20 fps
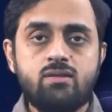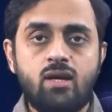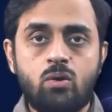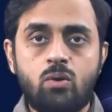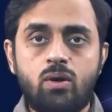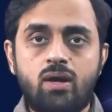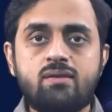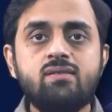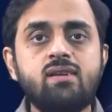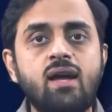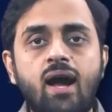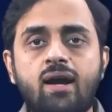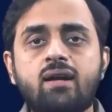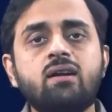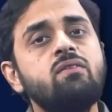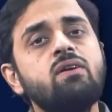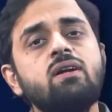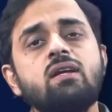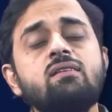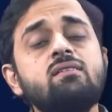surrogacy
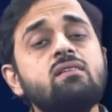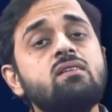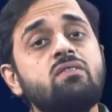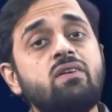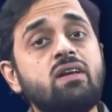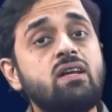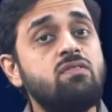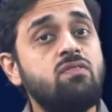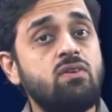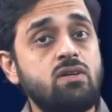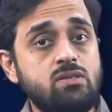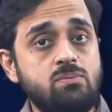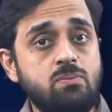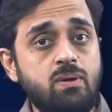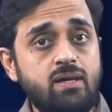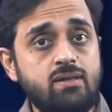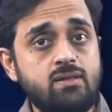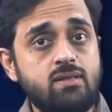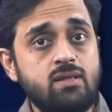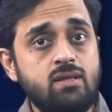activities in the very first
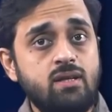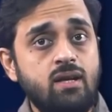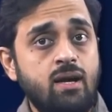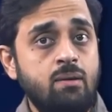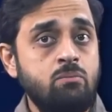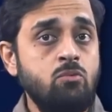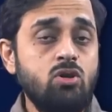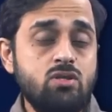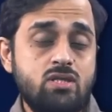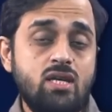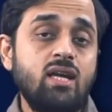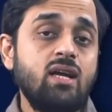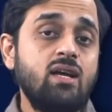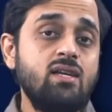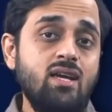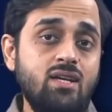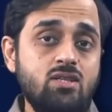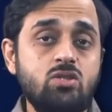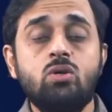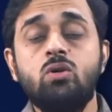place. I'm not saying a
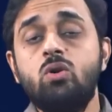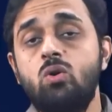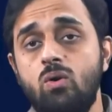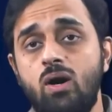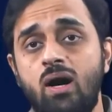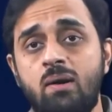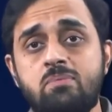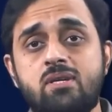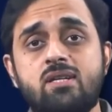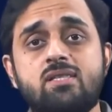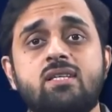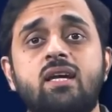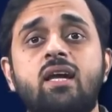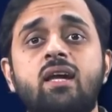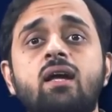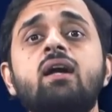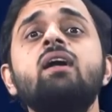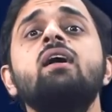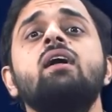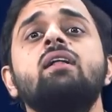yes or no, I'm just
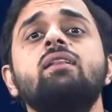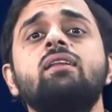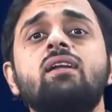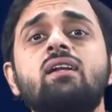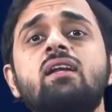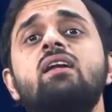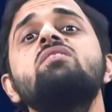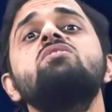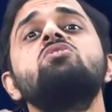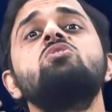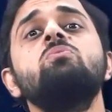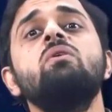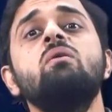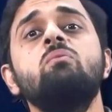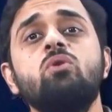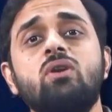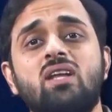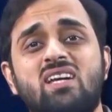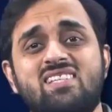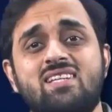saying there needs to be a
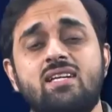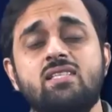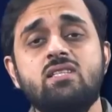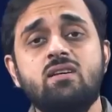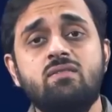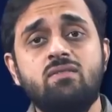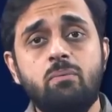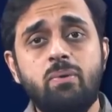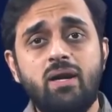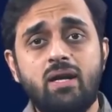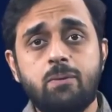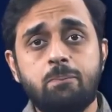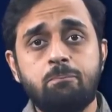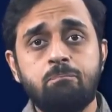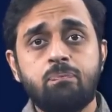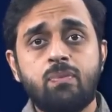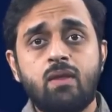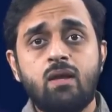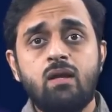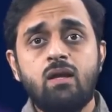more extensive debate.
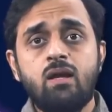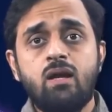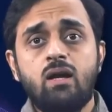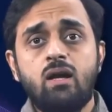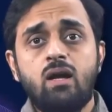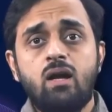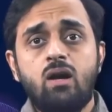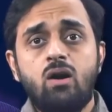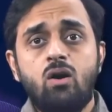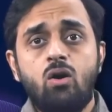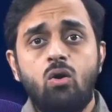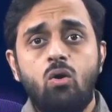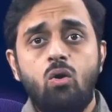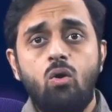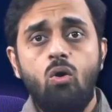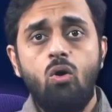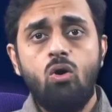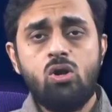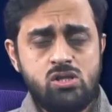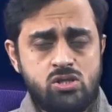
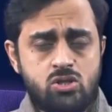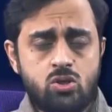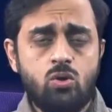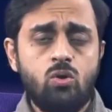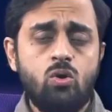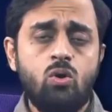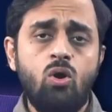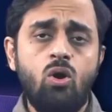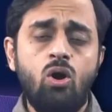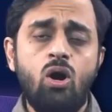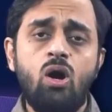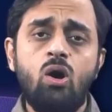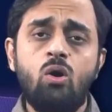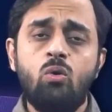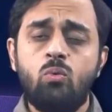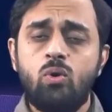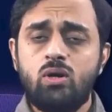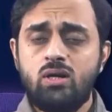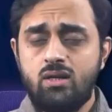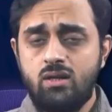Also, uh,
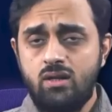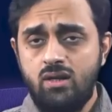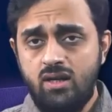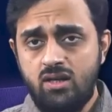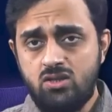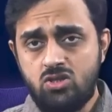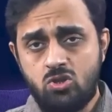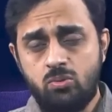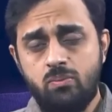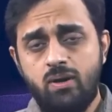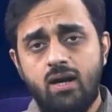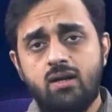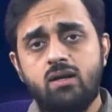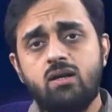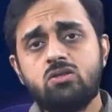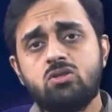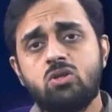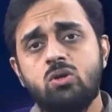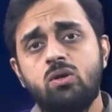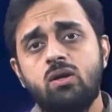what needs to be
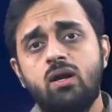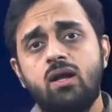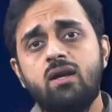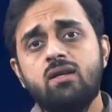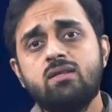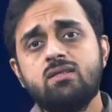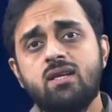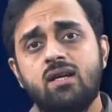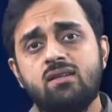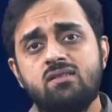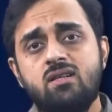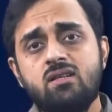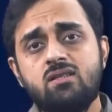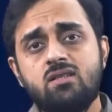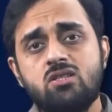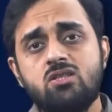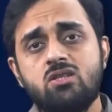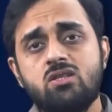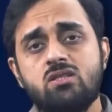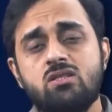understood is such
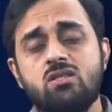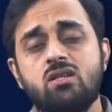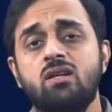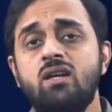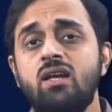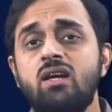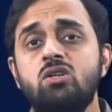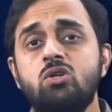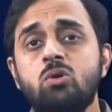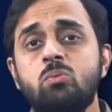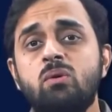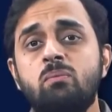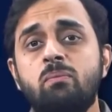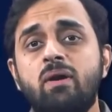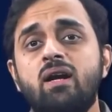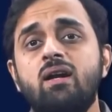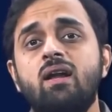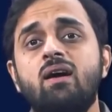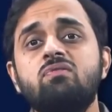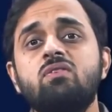decisions need to be
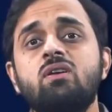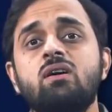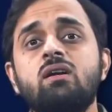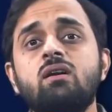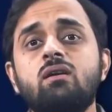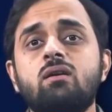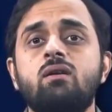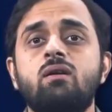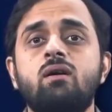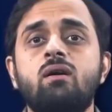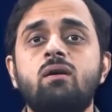made after